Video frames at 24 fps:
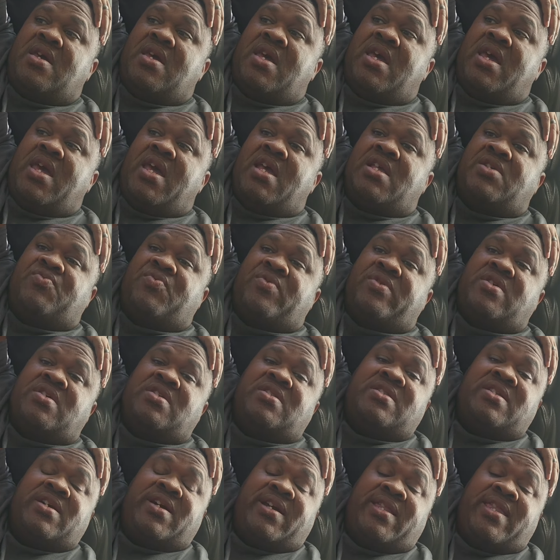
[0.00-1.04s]
is when you're
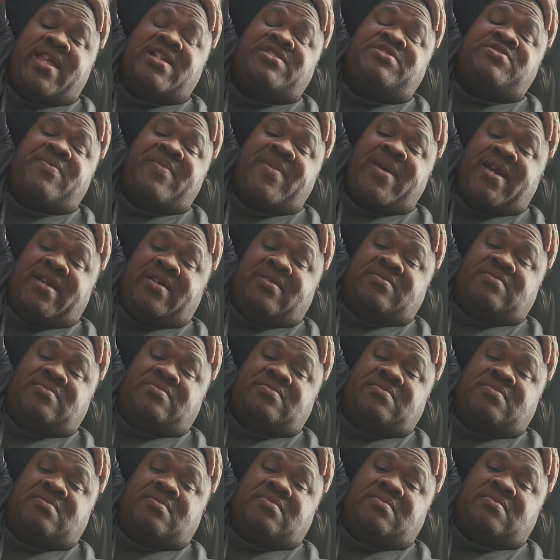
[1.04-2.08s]
looking at your mate.
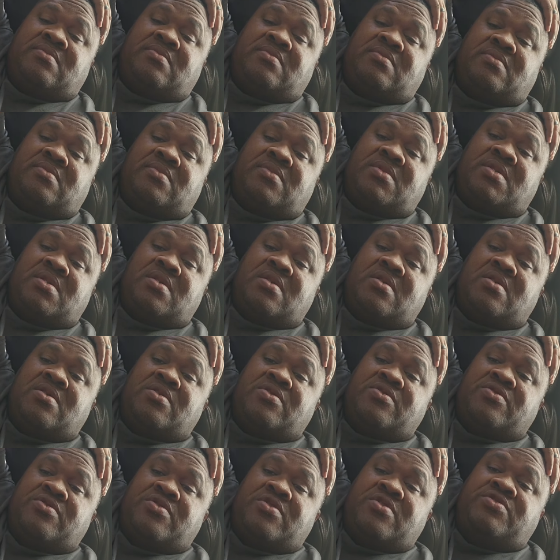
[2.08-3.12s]

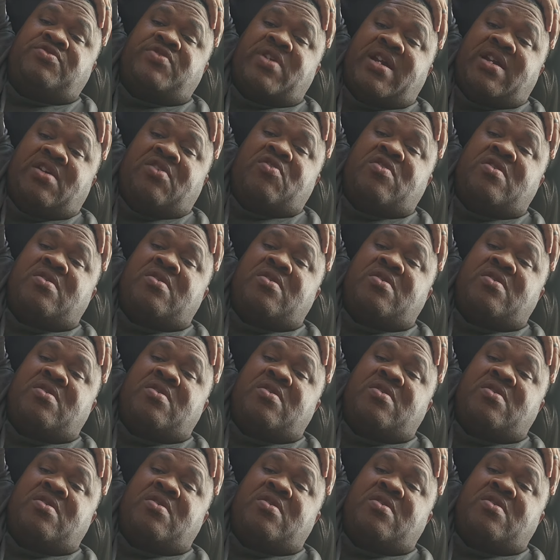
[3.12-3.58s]
You're trying to go and